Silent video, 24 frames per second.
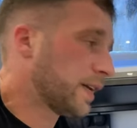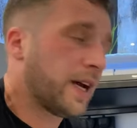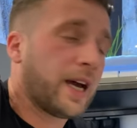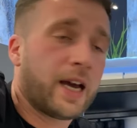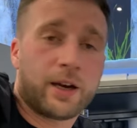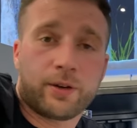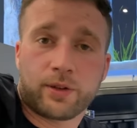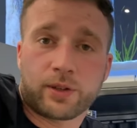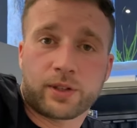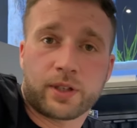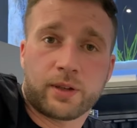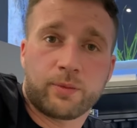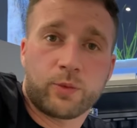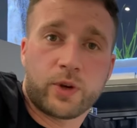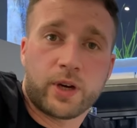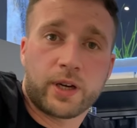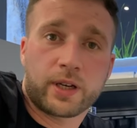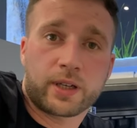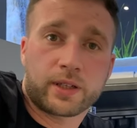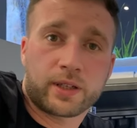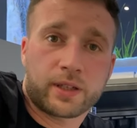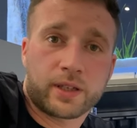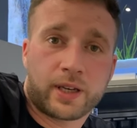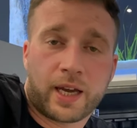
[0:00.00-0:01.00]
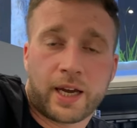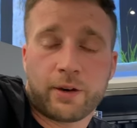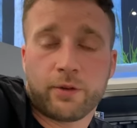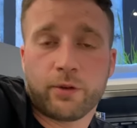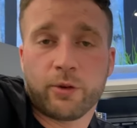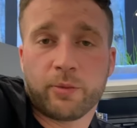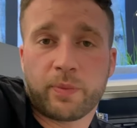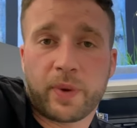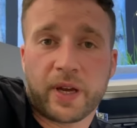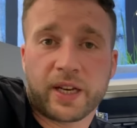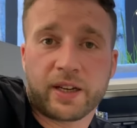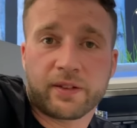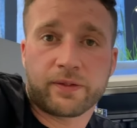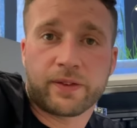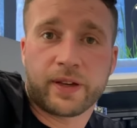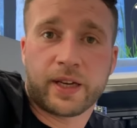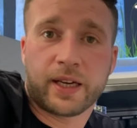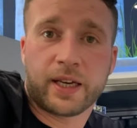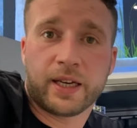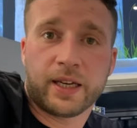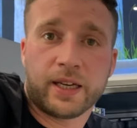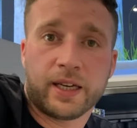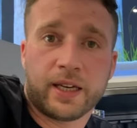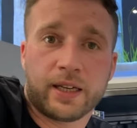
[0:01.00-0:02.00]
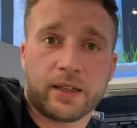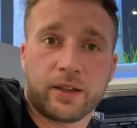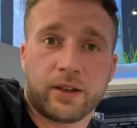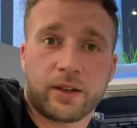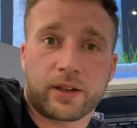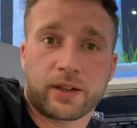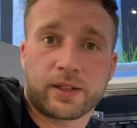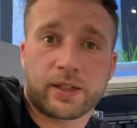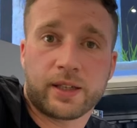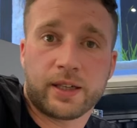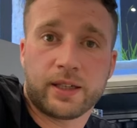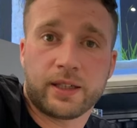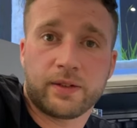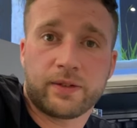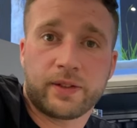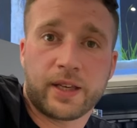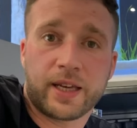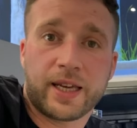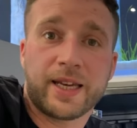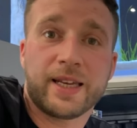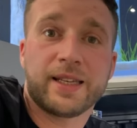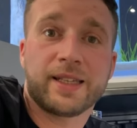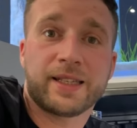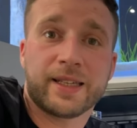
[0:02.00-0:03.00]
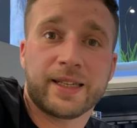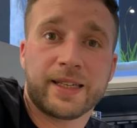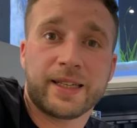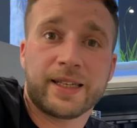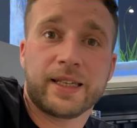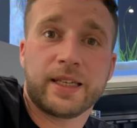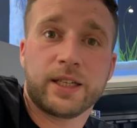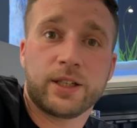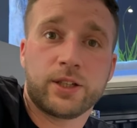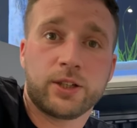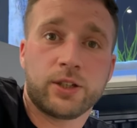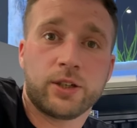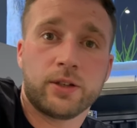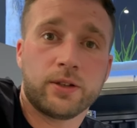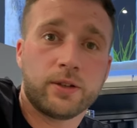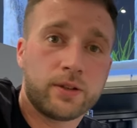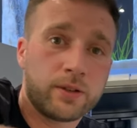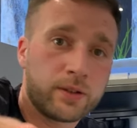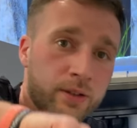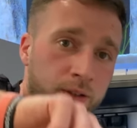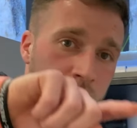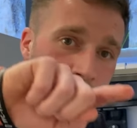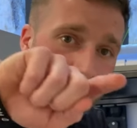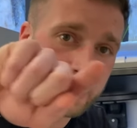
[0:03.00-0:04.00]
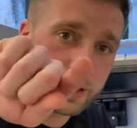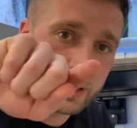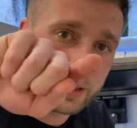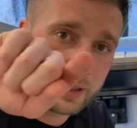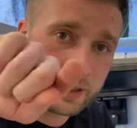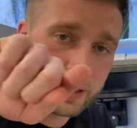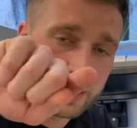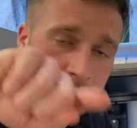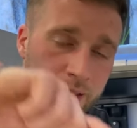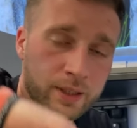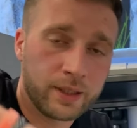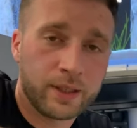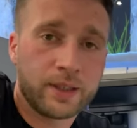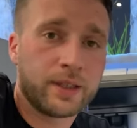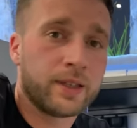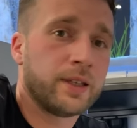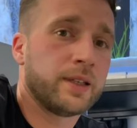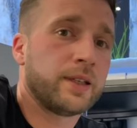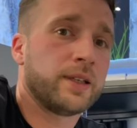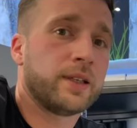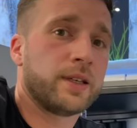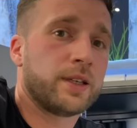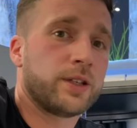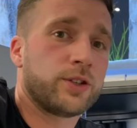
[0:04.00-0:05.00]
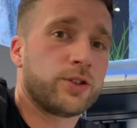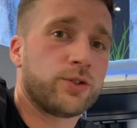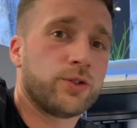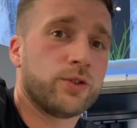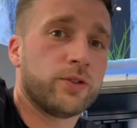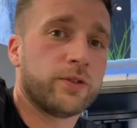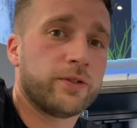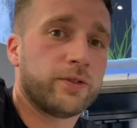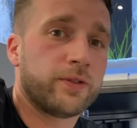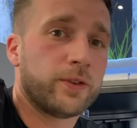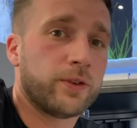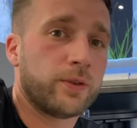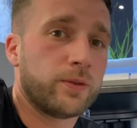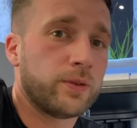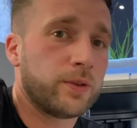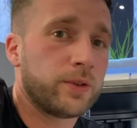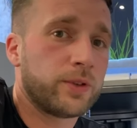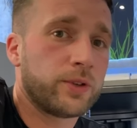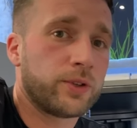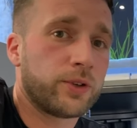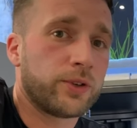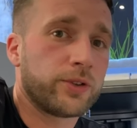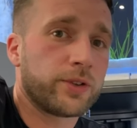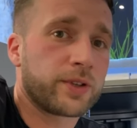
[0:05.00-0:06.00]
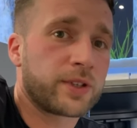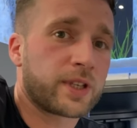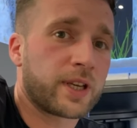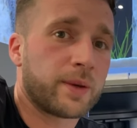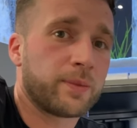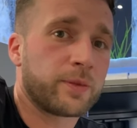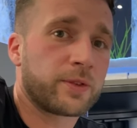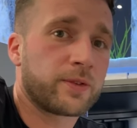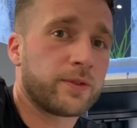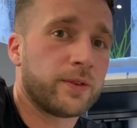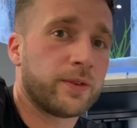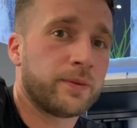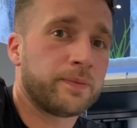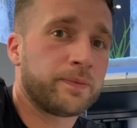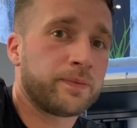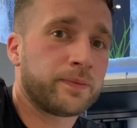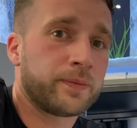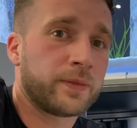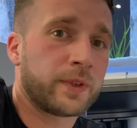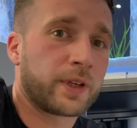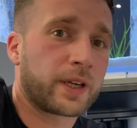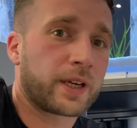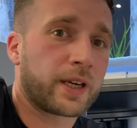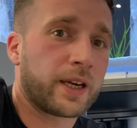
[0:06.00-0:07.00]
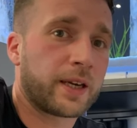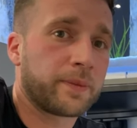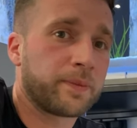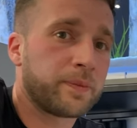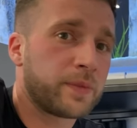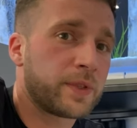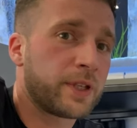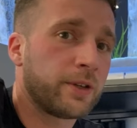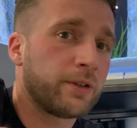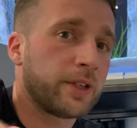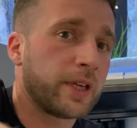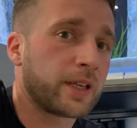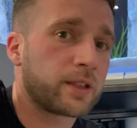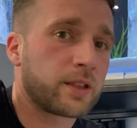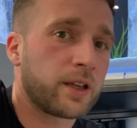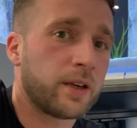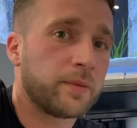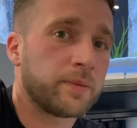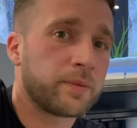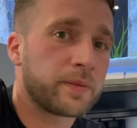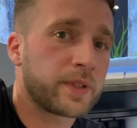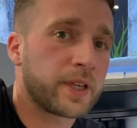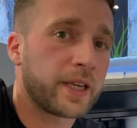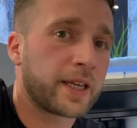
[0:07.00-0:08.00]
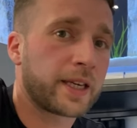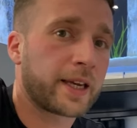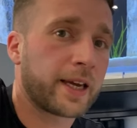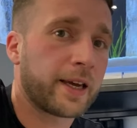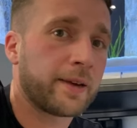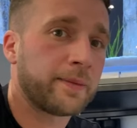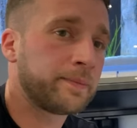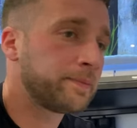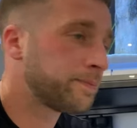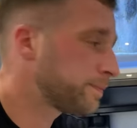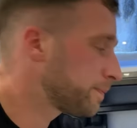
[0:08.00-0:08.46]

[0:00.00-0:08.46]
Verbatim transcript: how something works, how it would benefit, and like I said, if there is any issues, it's your fault, not the sump's fault. Okay, till next time, take care.